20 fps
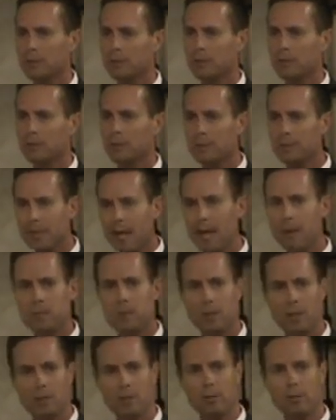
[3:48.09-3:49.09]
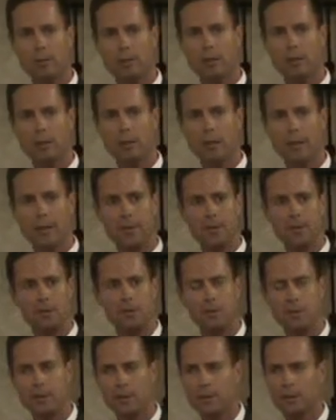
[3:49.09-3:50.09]
sometimes you,
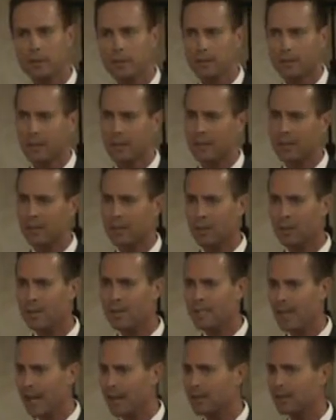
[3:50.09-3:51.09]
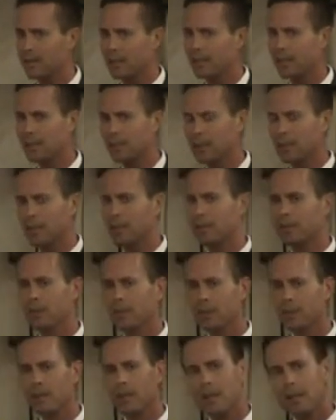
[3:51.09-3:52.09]
others, throughout the 30 counties that he served.
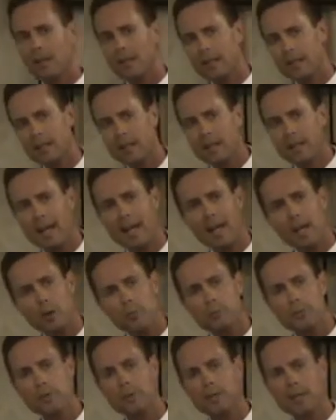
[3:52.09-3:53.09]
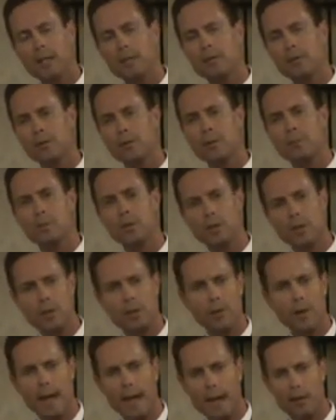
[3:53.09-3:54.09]
I helped you cut through the
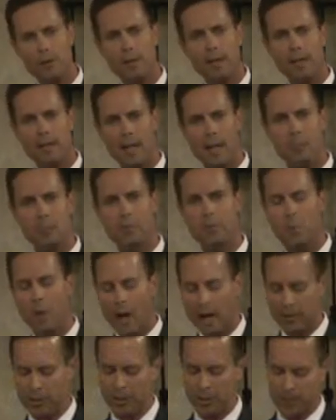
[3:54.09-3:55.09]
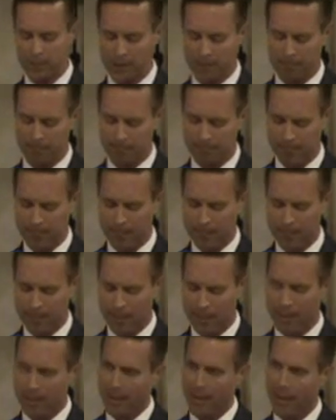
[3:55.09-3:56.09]
bureaucratic red tape of Washington.
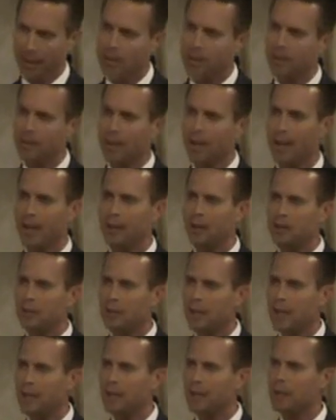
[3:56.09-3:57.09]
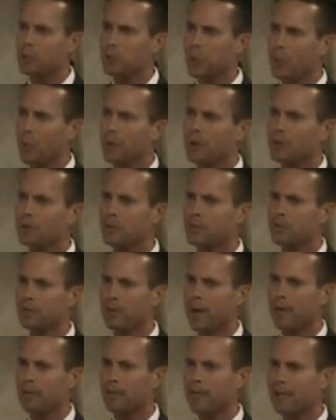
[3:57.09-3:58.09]
I understand the importance of
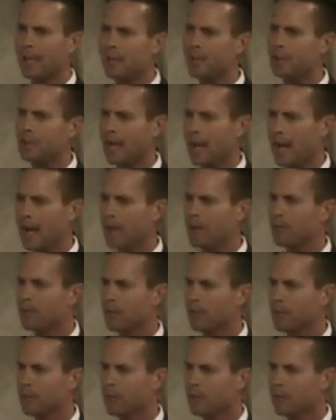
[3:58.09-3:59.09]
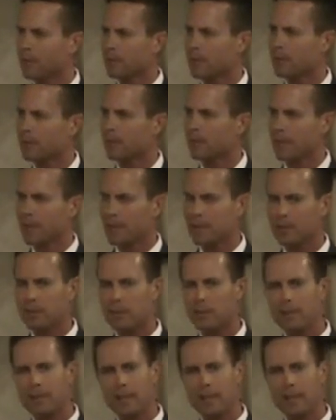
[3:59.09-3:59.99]
traveling to each town, village, and